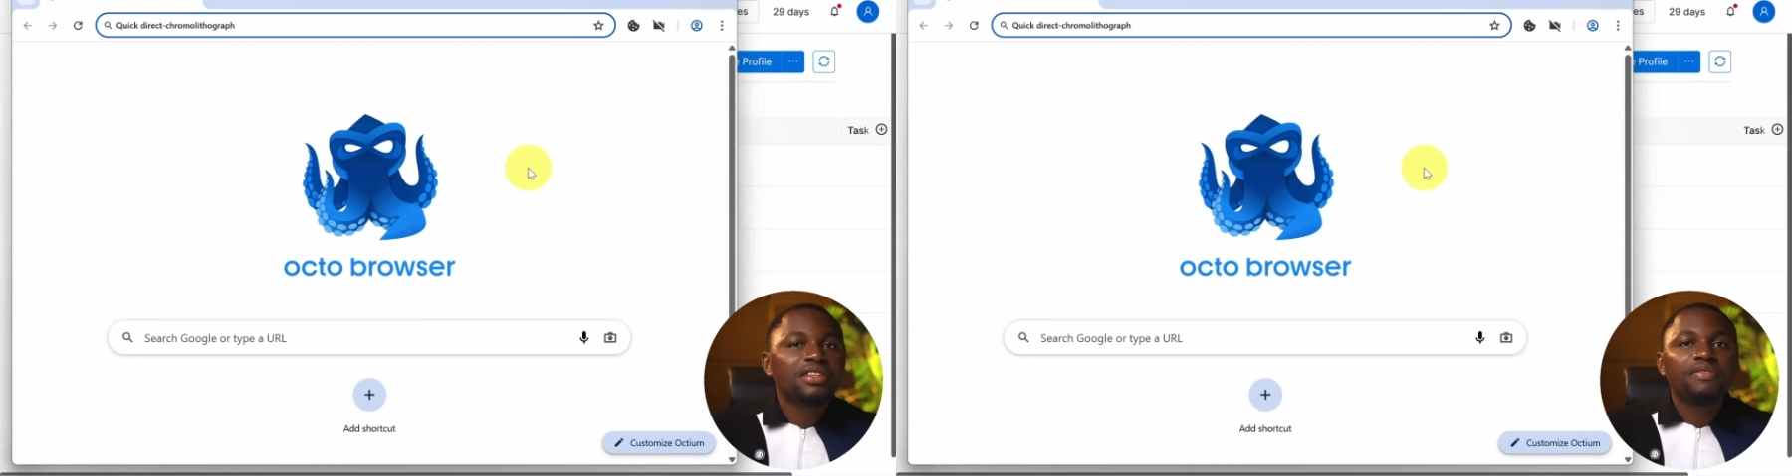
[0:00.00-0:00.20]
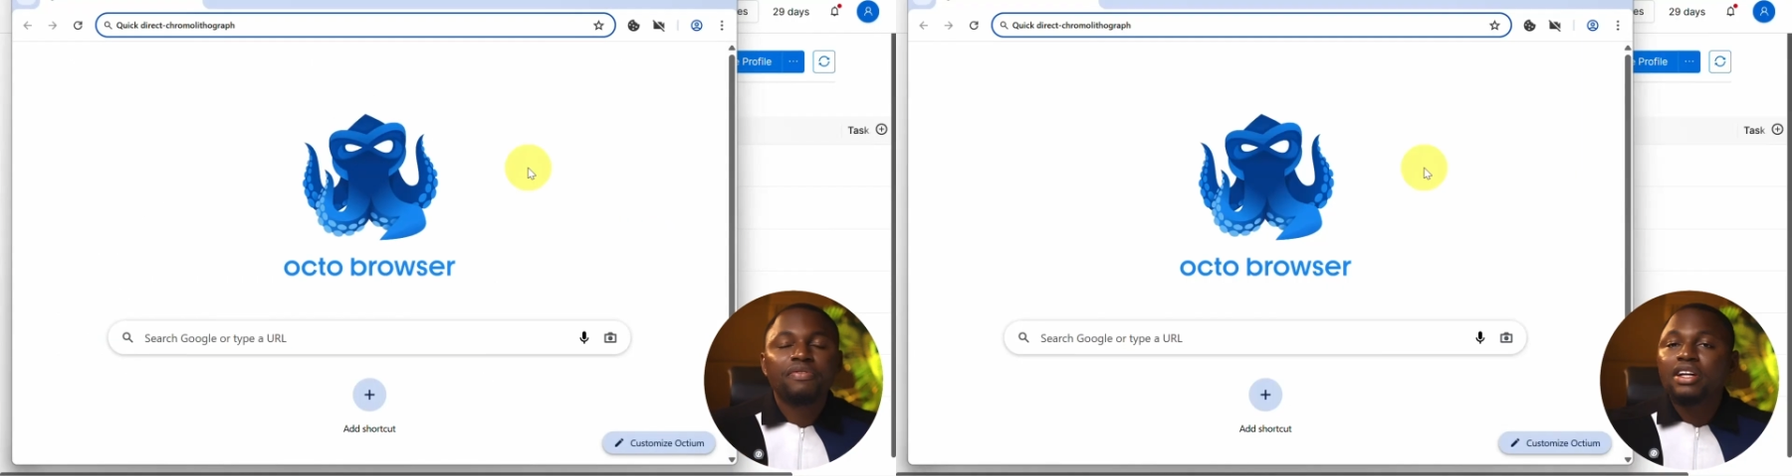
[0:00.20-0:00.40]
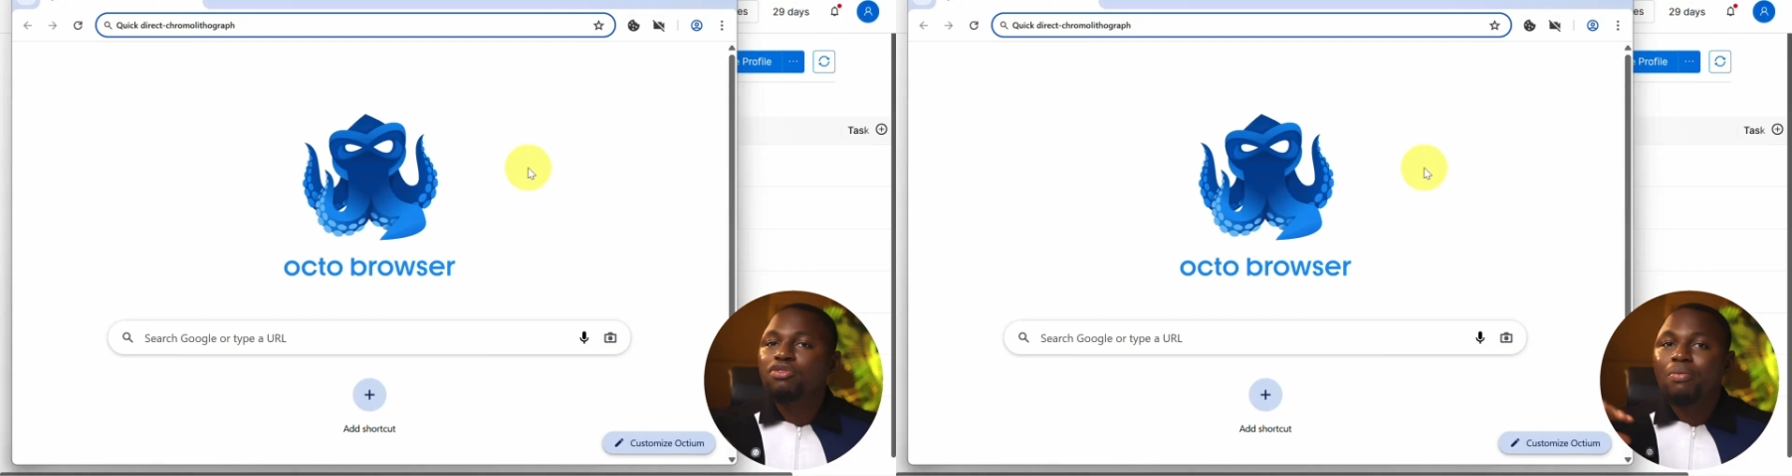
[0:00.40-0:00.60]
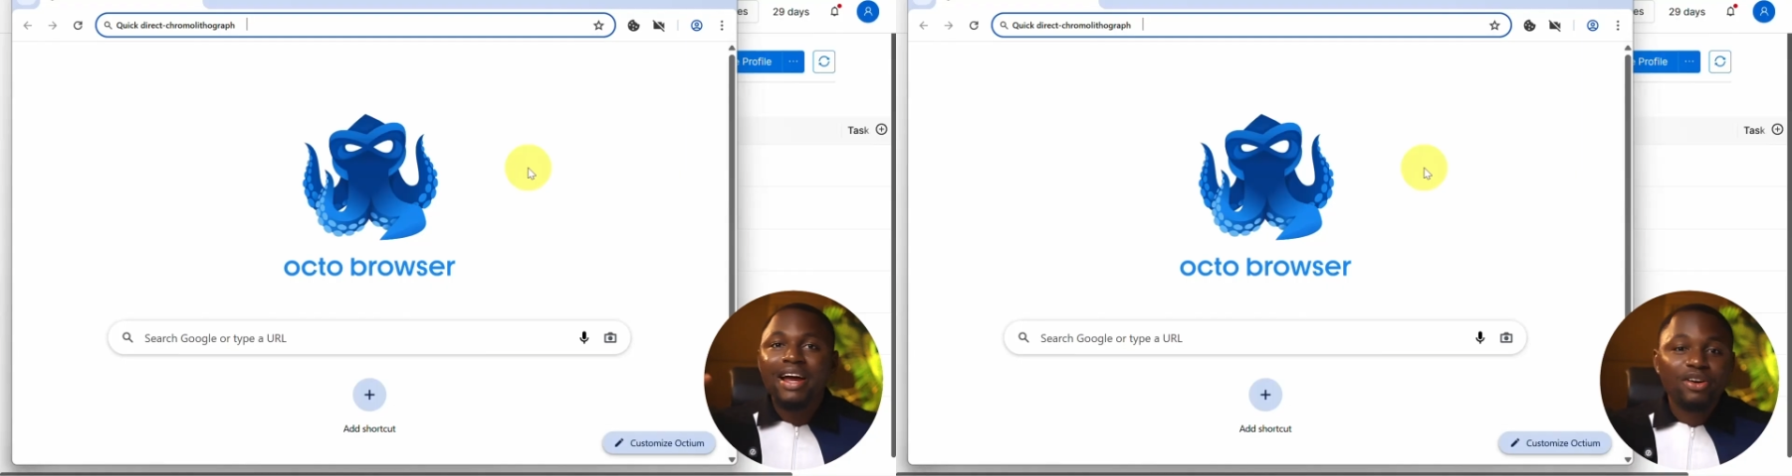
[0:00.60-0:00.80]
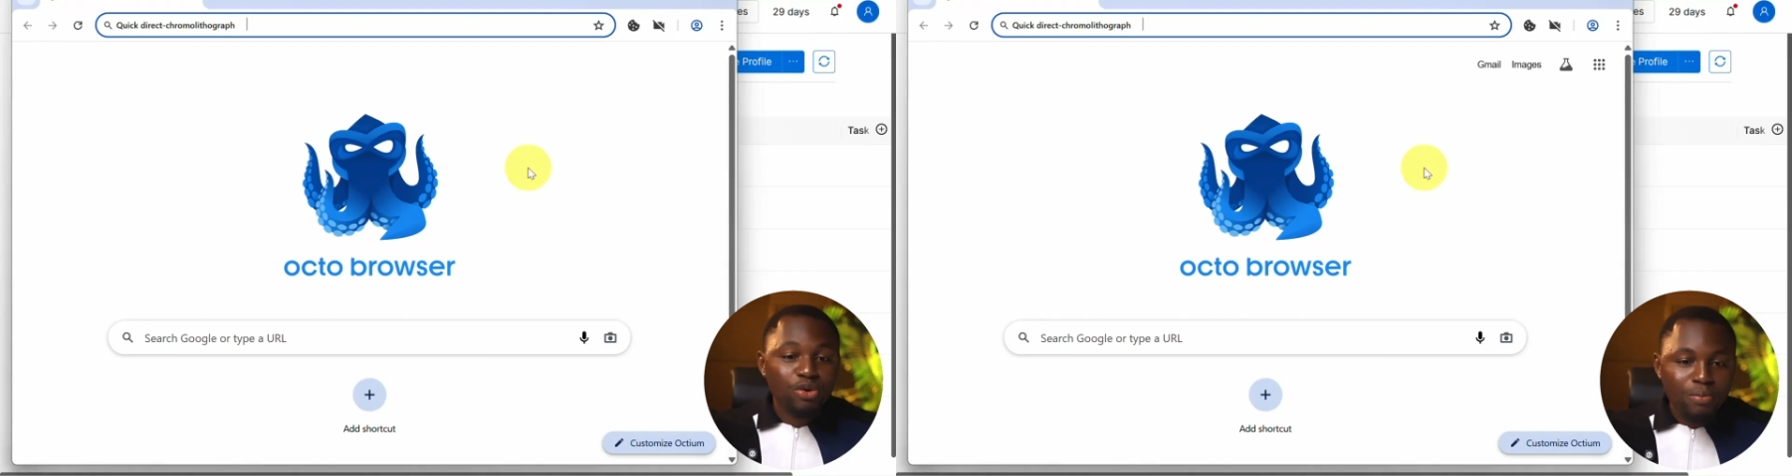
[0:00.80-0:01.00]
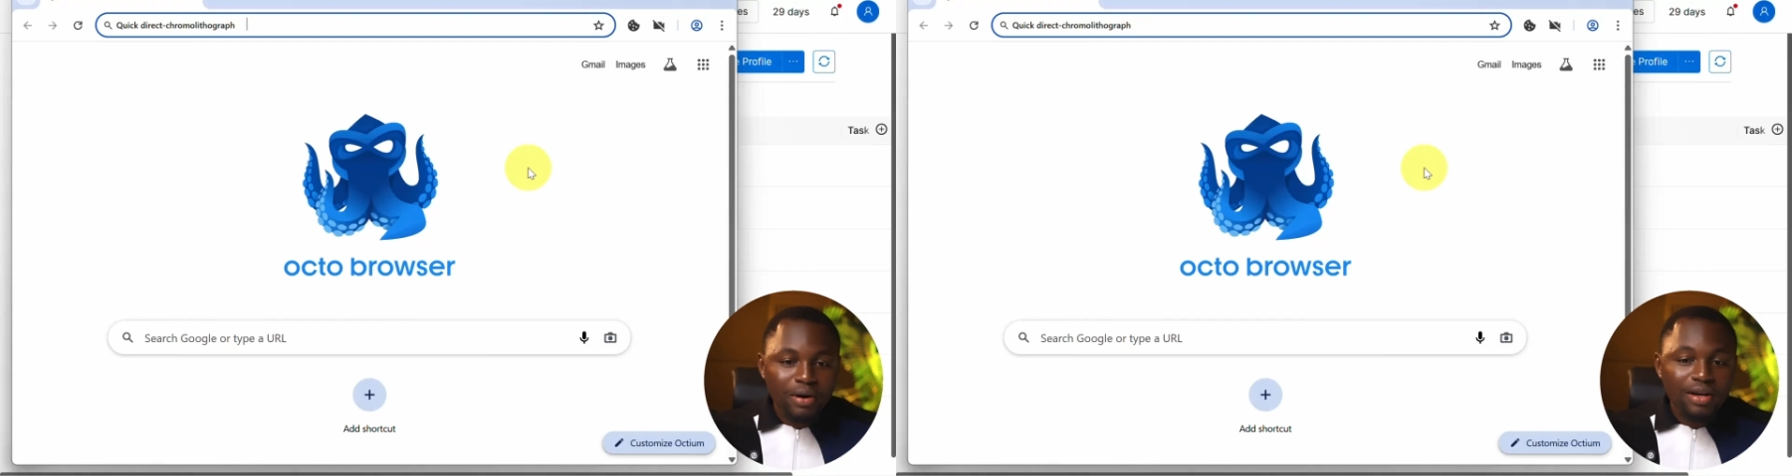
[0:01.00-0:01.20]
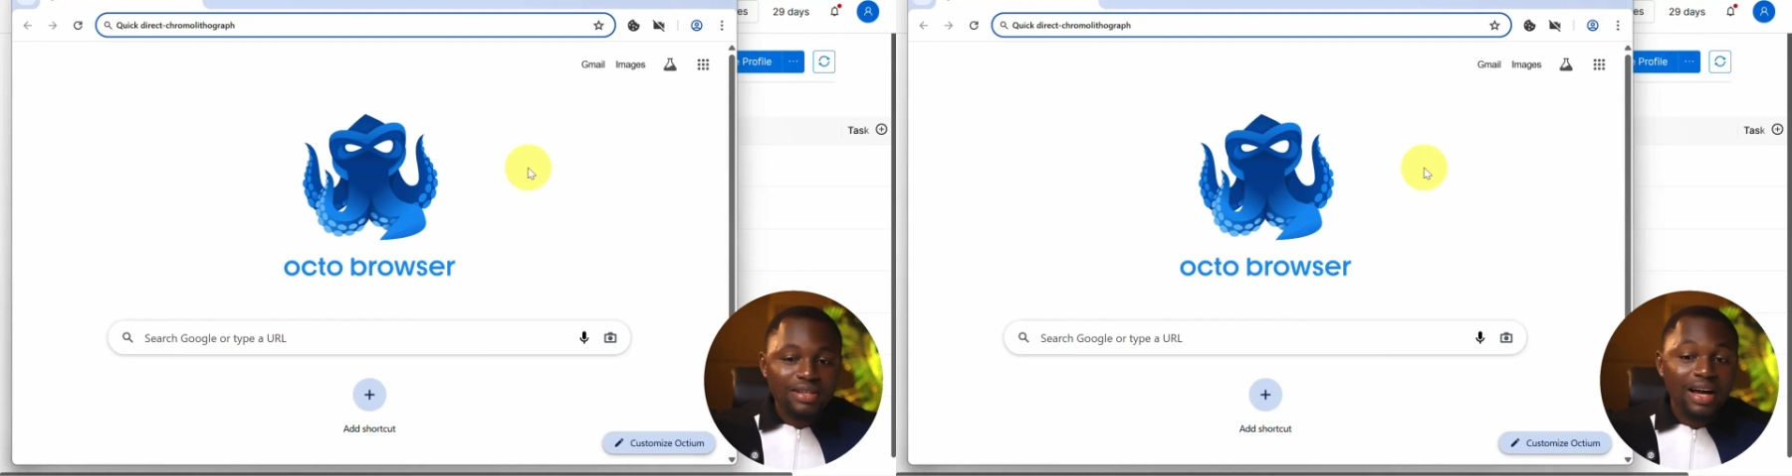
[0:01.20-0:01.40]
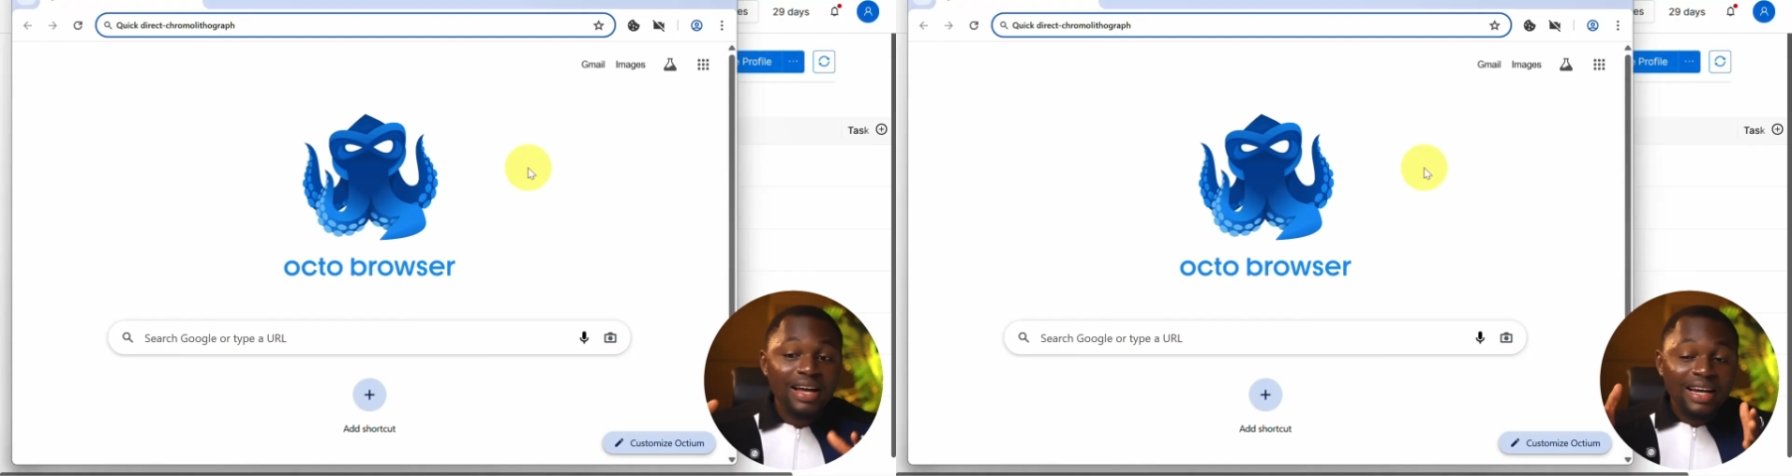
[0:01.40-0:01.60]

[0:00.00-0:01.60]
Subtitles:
different from my Chrome browser.